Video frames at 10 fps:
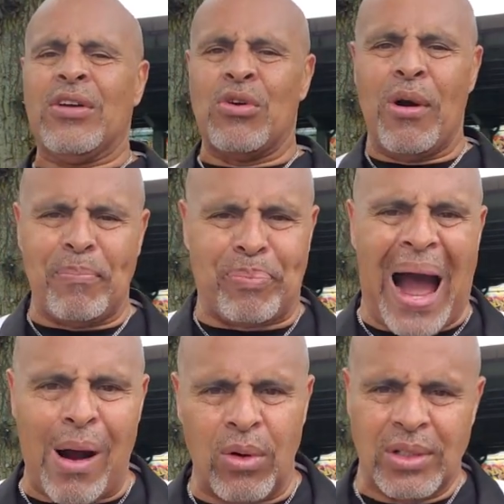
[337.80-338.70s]
You
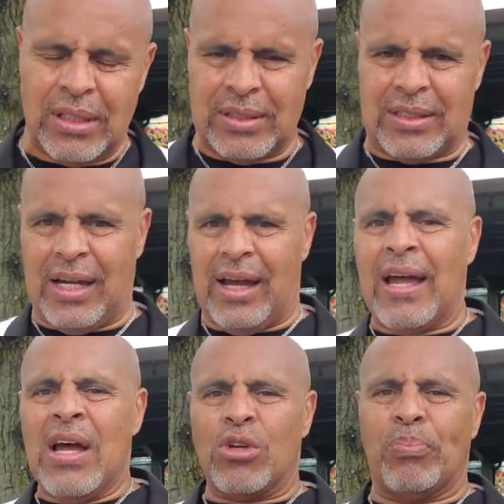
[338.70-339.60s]
empower us.
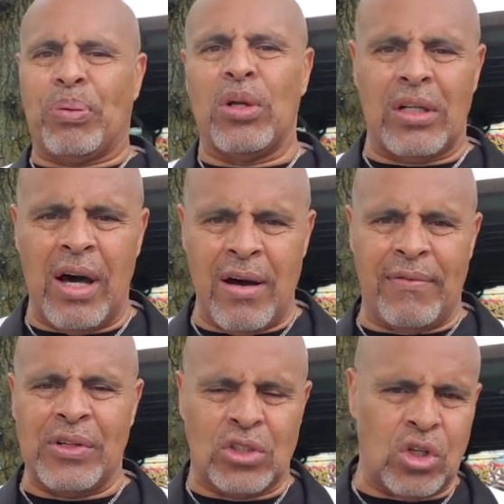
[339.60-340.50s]
You put
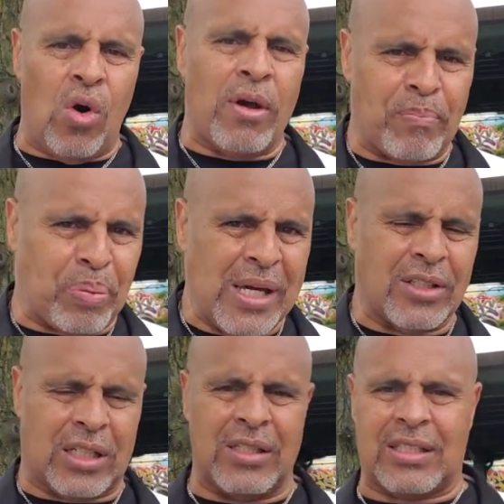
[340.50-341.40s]
love and joy and
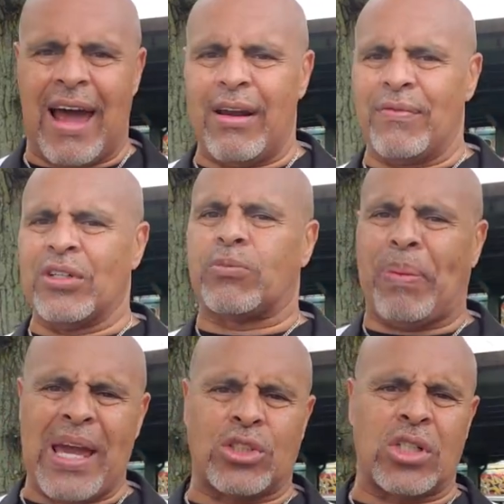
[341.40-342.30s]
peace inside of us,
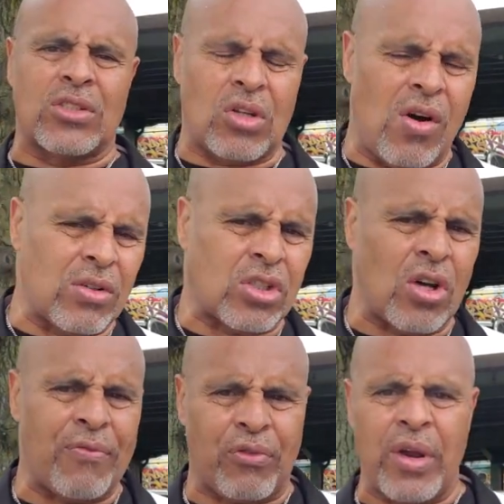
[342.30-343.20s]
patience,
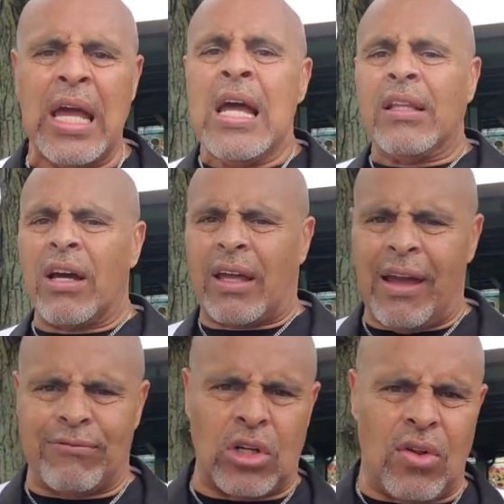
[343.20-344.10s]
long-suffering, the
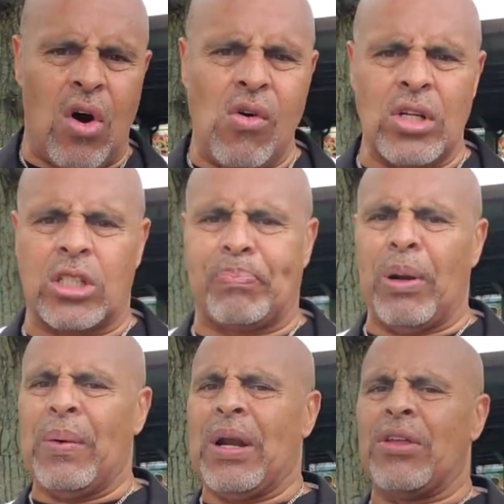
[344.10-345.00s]
gifts of the Holy
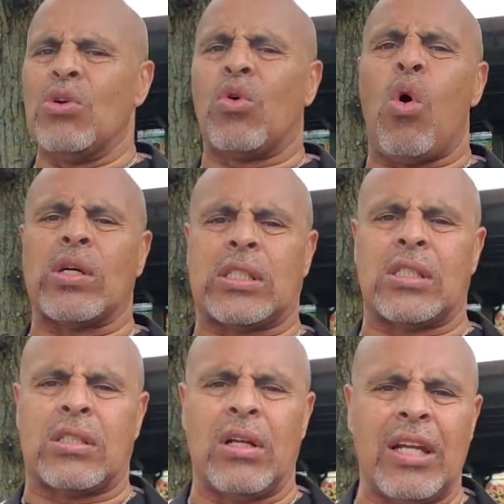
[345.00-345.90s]
Spirit, and you cause us
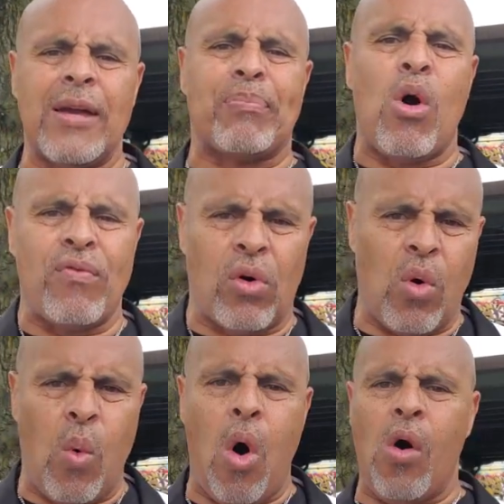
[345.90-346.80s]
to leap over a
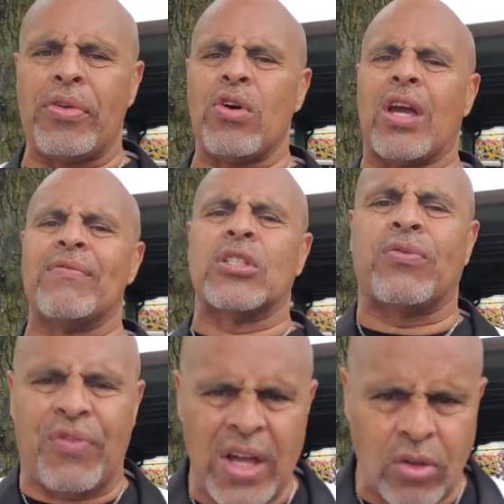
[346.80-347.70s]
wall, and you give us
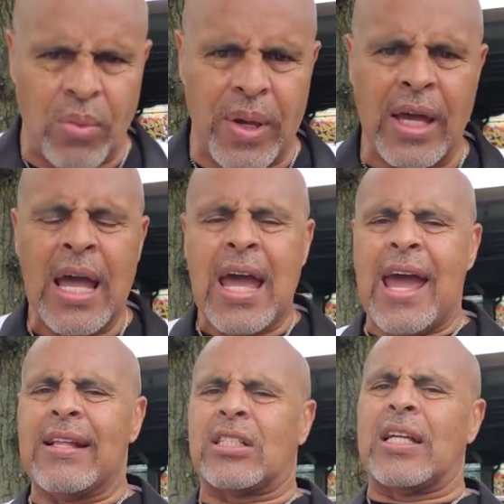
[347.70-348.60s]
victory.
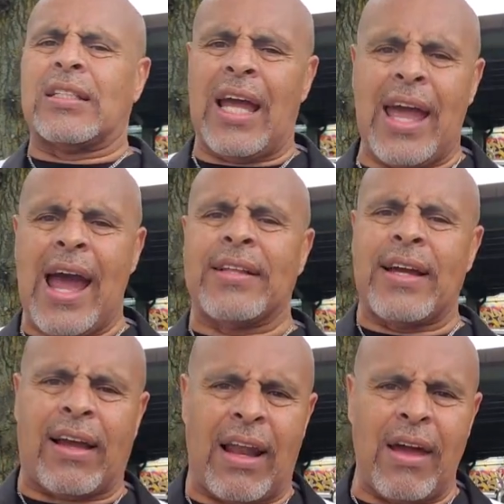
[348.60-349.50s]
And today I
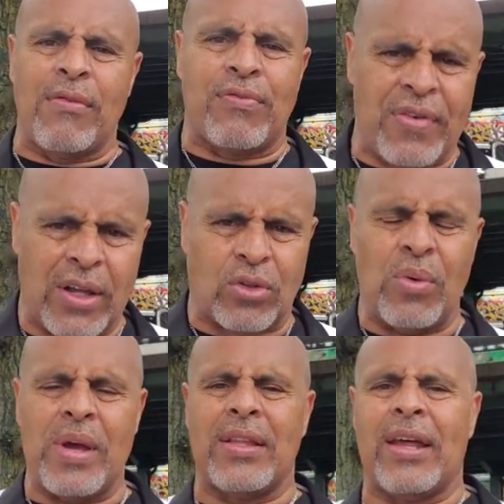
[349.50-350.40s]
declare
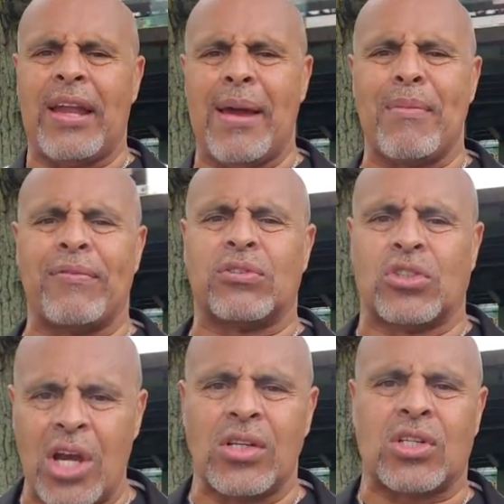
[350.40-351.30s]
victory in the name of
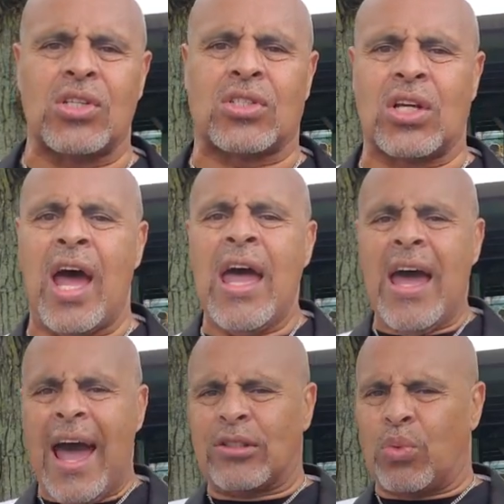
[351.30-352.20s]
Jesus,
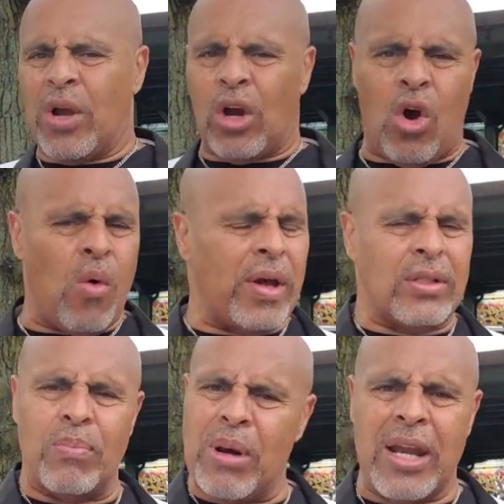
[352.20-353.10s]
as we are going,
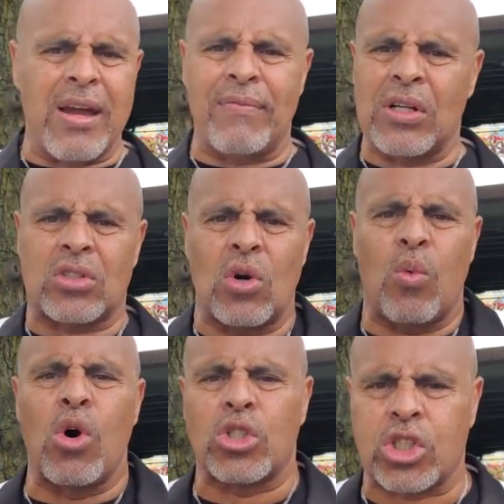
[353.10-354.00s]
many of us, to
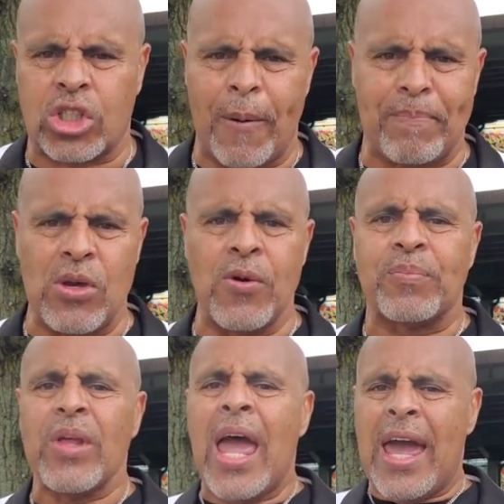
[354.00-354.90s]
worship you
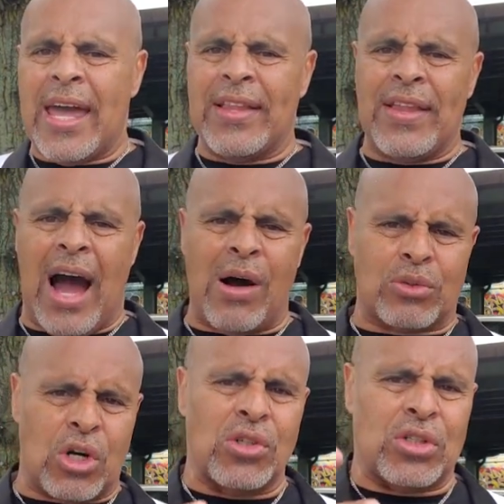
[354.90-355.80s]
in our
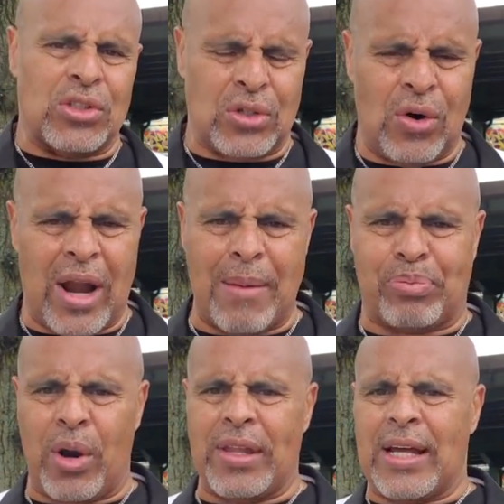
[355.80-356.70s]
churches. Lord, I
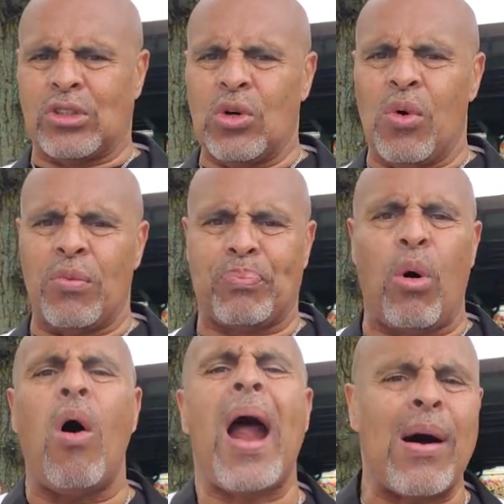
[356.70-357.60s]
pray that you will
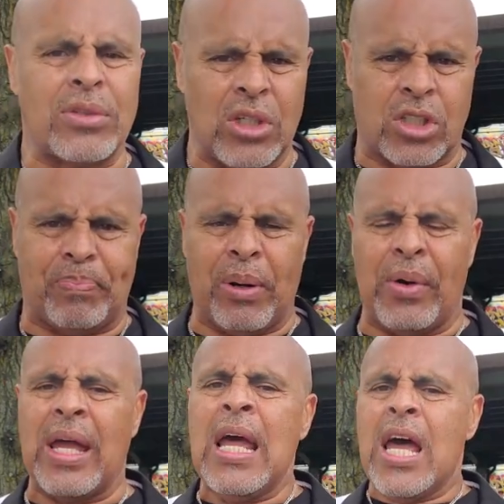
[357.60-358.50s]
pour out your
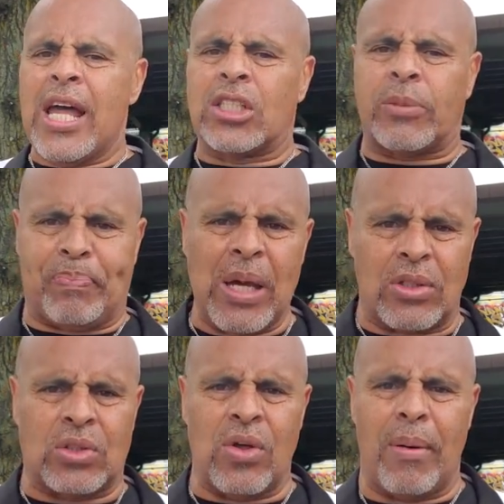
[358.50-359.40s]
spirit and speak
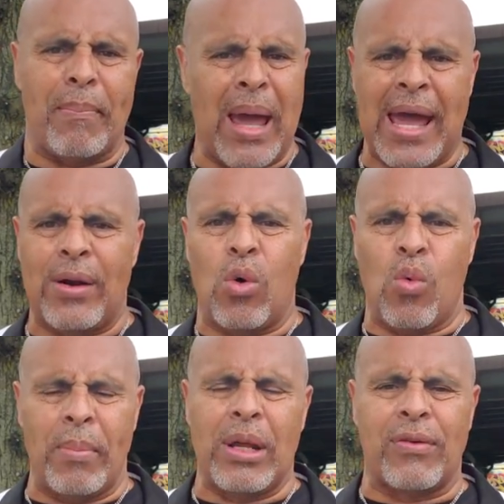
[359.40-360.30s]
to the man or
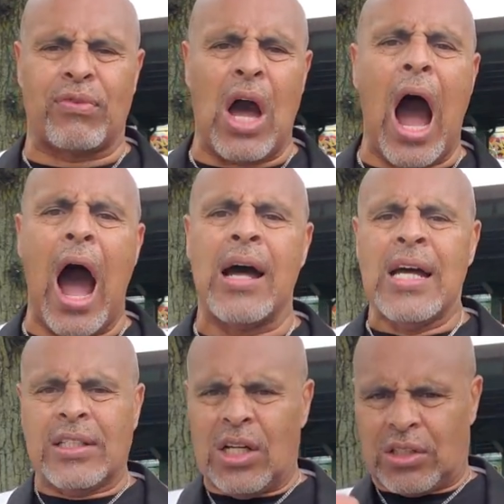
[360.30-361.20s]
woman of God
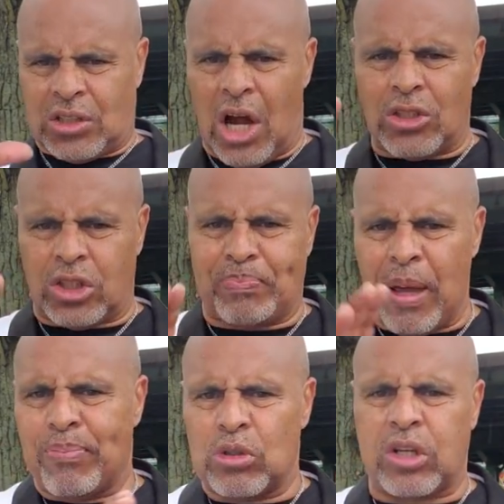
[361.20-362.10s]
to touch
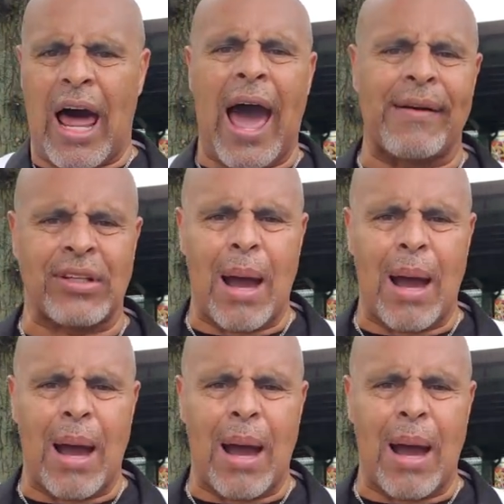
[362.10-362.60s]
people's lives.